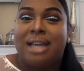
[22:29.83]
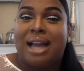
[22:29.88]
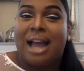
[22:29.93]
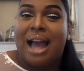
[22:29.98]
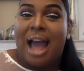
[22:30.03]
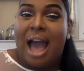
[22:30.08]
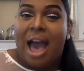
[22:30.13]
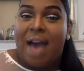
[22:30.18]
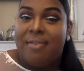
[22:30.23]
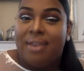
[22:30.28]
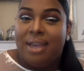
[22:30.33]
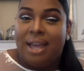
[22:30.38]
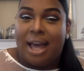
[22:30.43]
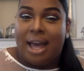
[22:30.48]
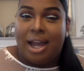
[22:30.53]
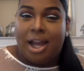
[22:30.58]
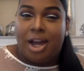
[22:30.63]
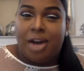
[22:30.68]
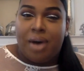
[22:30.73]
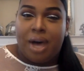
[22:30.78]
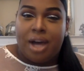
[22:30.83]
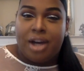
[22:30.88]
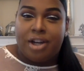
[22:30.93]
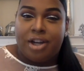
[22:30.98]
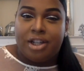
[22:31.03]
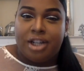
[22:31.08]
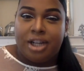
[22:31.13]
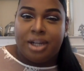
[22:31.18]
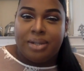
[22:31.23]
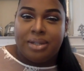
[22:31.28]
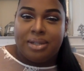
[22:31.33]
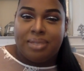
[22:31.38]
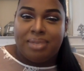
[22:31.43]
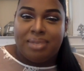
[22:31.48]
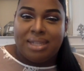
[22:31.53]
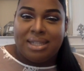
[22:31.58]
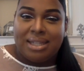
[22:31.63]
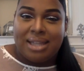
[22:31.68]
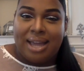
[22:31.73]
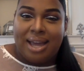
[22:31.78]
Like I have yellow undertones in
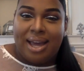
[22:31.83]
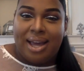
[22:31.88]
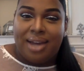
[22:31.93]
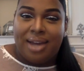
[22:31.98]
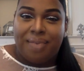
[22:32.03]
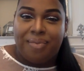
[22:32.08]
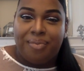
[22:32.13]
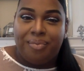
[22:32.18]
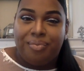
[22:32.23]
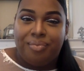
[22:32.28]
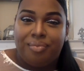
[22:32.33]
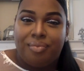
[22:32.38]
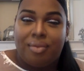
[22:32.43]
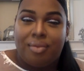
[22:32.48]
my skin.